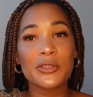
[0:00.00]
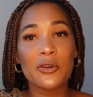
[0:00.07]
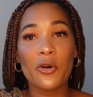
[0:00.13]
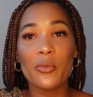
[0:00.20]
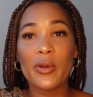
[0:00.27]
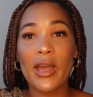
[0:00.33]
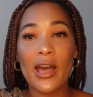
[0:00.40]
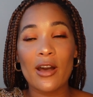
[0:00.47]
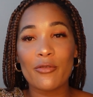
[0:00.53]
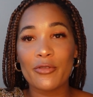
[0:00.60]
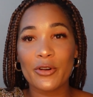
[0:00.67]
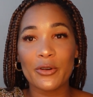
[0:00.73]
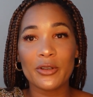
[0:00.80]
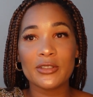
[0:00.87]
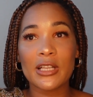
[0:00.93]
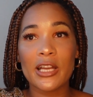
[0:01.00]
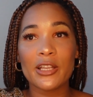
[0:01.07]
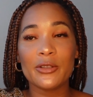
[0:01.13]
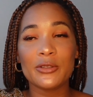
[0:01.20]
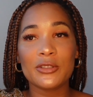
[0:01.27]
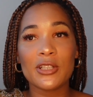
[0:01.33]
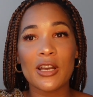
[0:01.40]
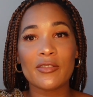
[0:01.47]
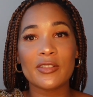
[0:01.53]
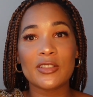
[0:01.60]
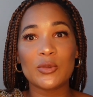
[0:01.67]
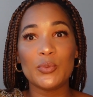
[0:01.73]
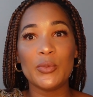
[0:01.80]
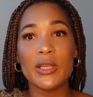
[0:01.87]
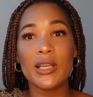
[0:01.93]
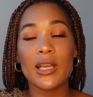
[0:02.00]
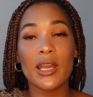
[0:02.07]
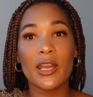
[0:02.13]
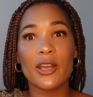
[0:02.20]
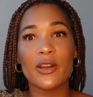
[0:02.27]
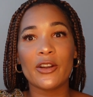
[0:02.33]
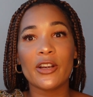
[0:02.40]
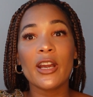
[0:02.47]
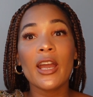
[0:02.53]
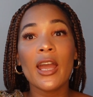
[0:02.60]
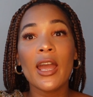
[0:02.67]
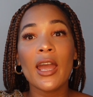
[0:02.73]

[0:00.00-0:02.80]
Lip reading: called me Afro because I used to have this big hair,